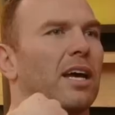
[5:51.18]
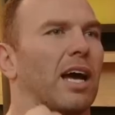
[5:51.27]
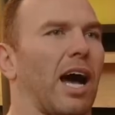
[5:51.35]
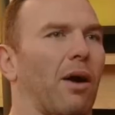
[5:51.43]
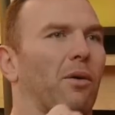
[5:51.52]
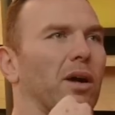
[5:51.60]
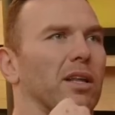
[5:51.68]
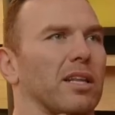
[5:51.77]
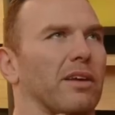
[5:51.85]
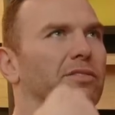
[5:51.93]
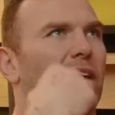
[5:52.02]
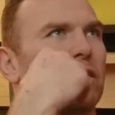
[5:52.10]
our
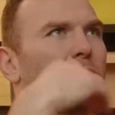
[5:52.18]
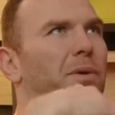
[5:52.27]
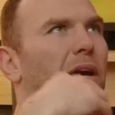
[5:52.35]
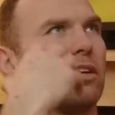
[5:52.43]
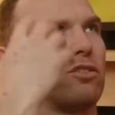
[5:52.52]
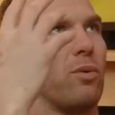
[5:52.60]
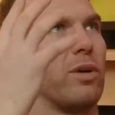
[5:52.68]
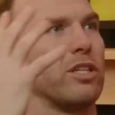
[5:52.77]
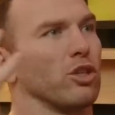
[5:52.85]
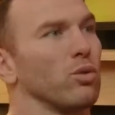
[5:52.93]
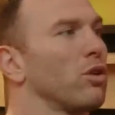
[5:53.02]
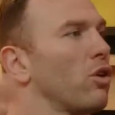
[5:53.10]
lived experience, so we
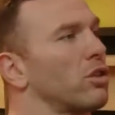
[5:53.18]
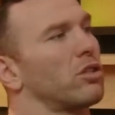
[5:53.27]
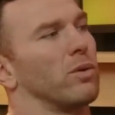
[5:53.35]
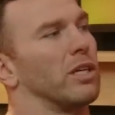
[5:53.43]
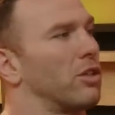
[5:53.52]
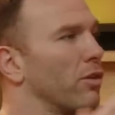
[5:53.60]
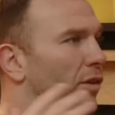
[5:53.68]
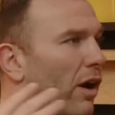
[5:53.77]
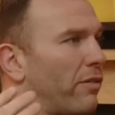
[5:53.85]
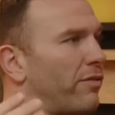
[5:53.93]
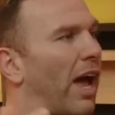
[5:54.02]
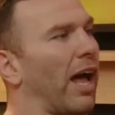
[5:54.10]
do look to each
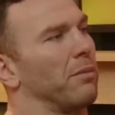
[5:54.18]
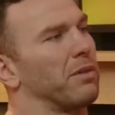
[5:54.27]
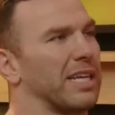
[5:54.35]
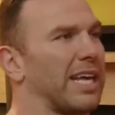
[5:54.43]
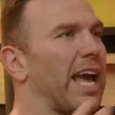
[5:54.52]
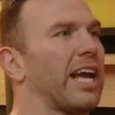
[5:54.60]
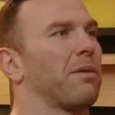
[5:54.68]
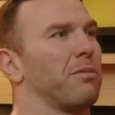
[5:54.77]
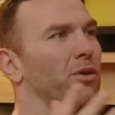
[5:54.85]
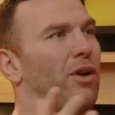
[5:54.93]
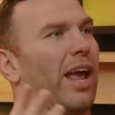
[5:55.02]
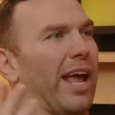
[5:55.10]
other for help. The gay mm.
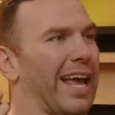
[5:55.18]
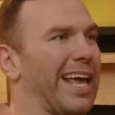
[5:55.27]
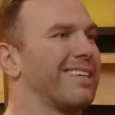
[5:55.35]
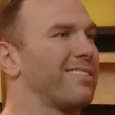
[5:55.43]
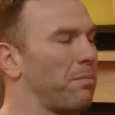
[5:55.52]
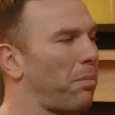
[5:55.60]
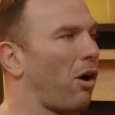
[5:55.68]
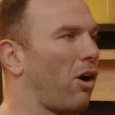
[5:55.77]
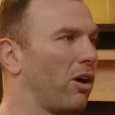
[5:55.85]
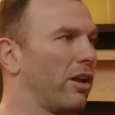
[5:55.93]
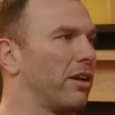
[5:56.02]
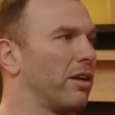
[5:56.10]
community is
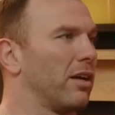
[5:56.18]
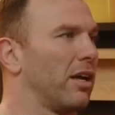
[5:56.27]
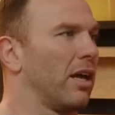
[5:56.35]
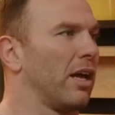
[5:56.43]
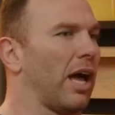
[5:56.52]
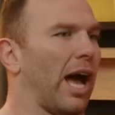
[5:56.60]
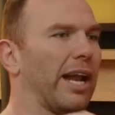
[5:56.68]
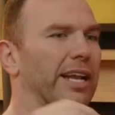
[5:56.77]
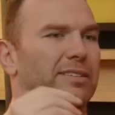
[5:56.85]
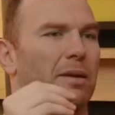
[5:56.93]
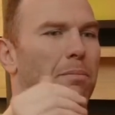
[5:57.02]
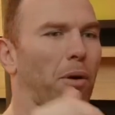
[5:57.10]
important. Yeah. And
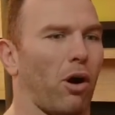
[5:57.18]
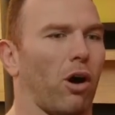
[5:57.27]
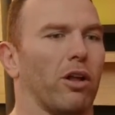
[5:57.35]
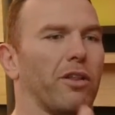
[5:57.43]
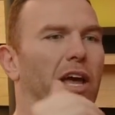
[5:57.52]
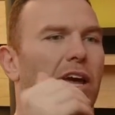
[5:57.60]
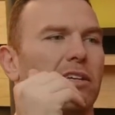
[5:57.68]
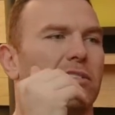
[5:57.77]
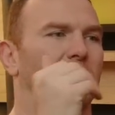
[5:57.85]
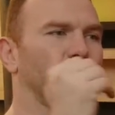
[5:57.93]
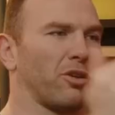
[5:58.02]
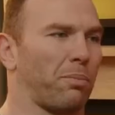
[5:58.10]
it's important that
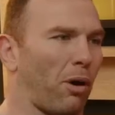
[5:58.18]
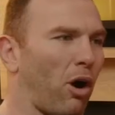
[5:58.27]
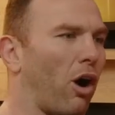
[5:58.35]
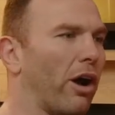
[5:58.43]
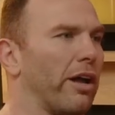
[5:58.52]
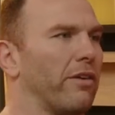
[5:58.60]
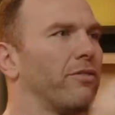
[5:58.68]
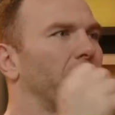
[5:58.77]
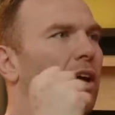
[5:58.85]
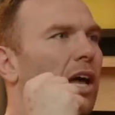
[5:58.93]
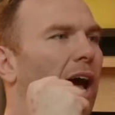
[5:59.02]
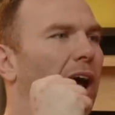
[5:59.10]
it's supportive
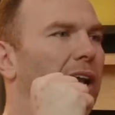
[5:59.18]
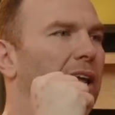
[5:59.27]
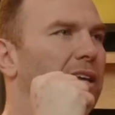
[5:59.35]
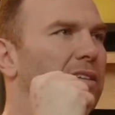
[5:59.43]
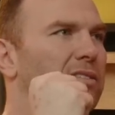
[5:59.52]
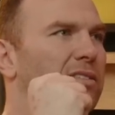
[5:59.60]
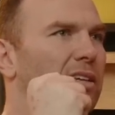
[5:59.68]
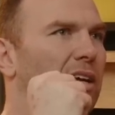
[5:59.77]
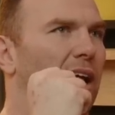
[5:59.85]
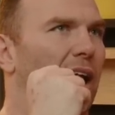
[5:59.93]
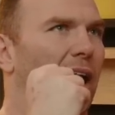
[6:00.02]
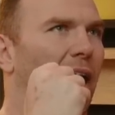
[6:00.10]
and it's
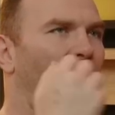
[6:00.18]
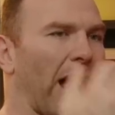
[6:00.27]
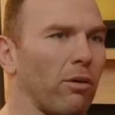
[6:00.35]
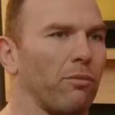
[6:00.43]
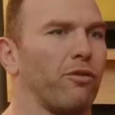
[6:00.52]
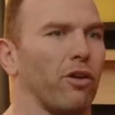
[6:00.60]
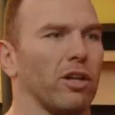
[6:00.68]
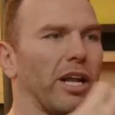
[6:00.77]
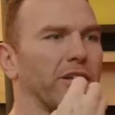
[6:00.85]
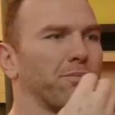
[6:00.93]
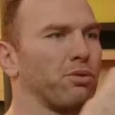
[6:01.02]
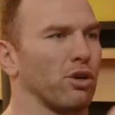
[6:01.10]
helpful
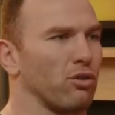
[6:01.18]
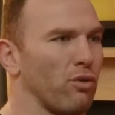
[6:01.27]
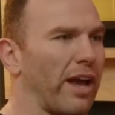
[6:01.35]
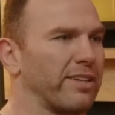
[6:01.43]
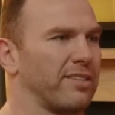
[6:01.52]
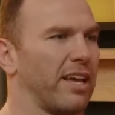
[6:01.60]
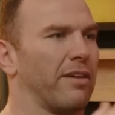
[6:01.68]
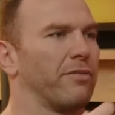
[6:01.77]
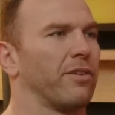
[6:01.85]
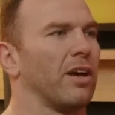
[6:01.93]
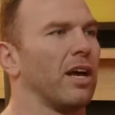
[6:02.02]
and it's progressive.